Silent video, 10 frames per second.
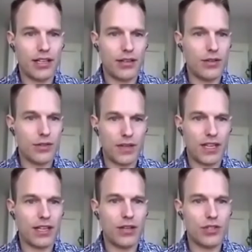and it was make
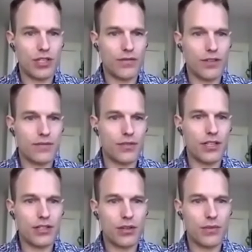a huge difference for
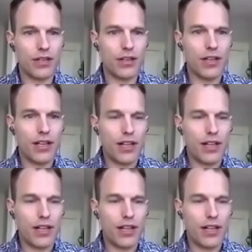his career.